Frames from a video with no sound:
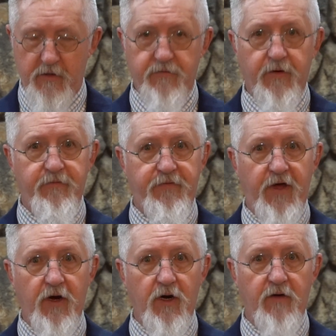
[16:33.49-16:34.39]
from
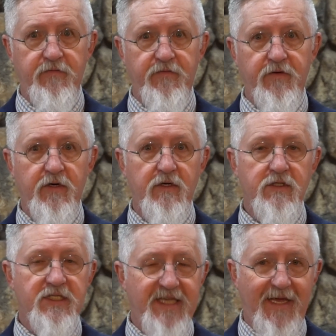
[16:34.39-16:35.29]
fear of
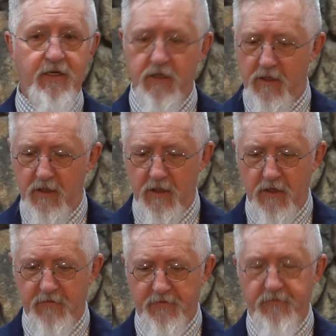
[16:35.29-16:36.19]
sin,
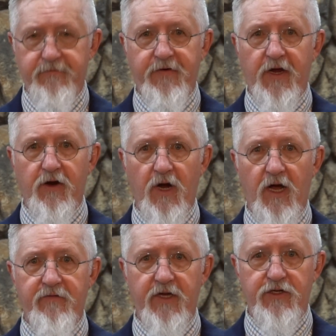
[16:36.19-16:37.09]
from fear
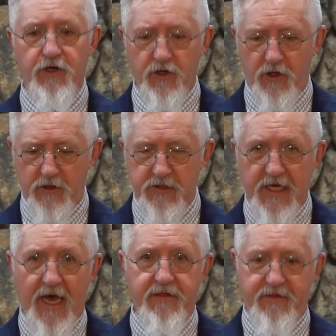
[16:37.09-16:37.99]
of eternal
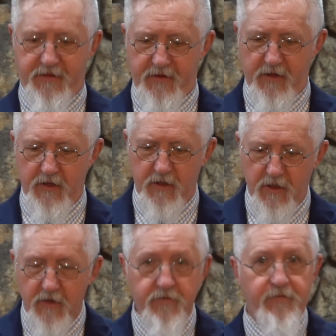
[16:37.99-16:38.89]
death
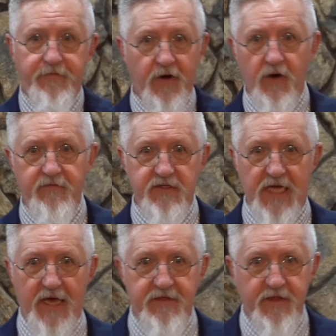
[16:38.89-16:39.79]
from fear of
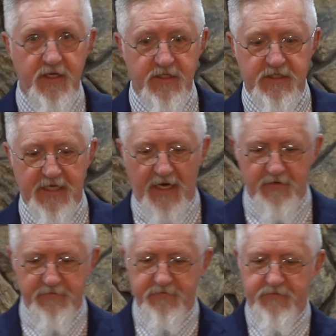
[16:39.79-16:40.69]
death
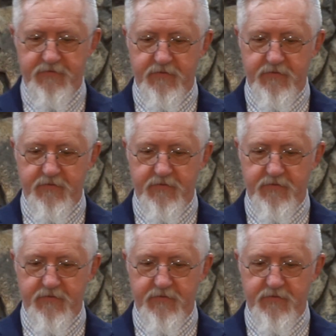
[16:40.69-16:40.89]
itself,